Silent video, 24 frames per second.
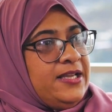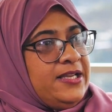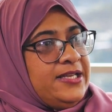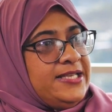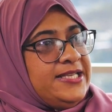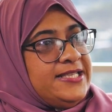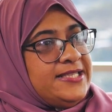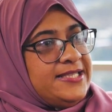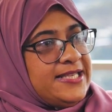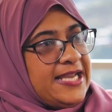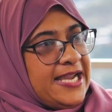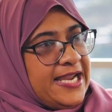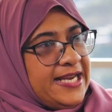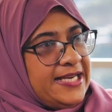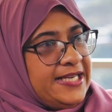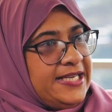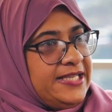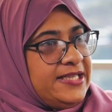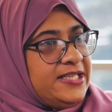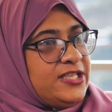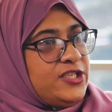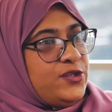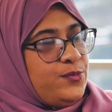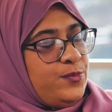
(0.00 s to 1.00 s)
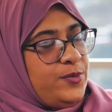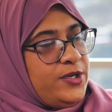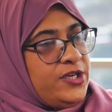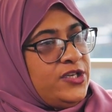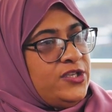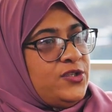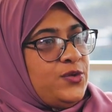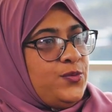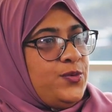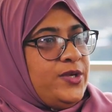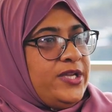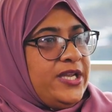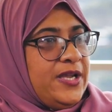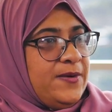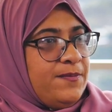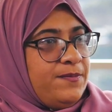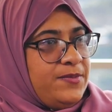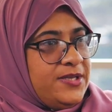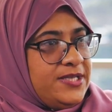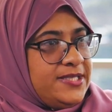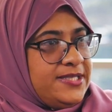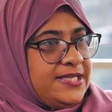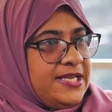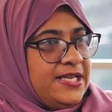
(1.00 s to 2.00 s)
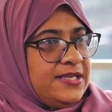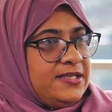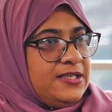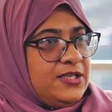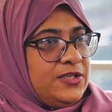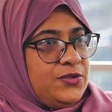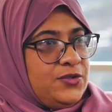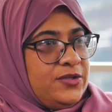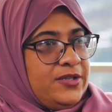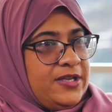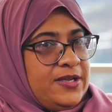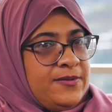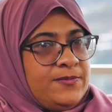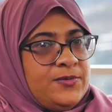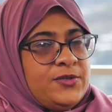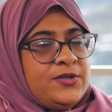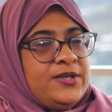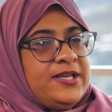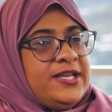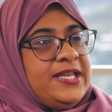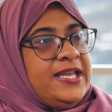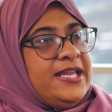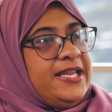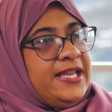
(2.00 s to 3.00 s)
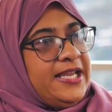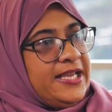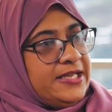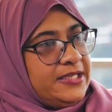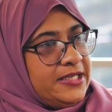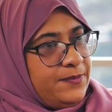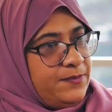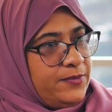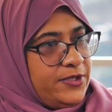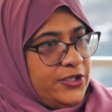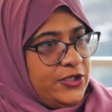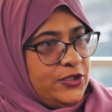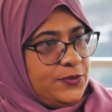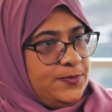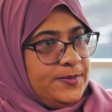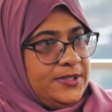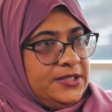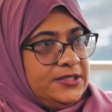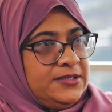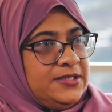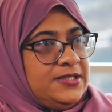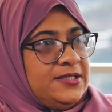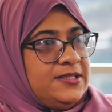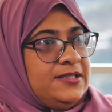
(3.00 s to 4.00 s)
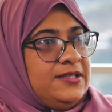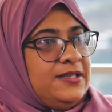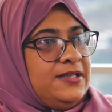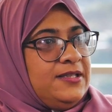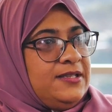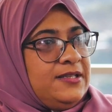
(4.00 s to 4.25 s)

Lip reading: designing this bridge so we can present it to them so they can get their bridge built.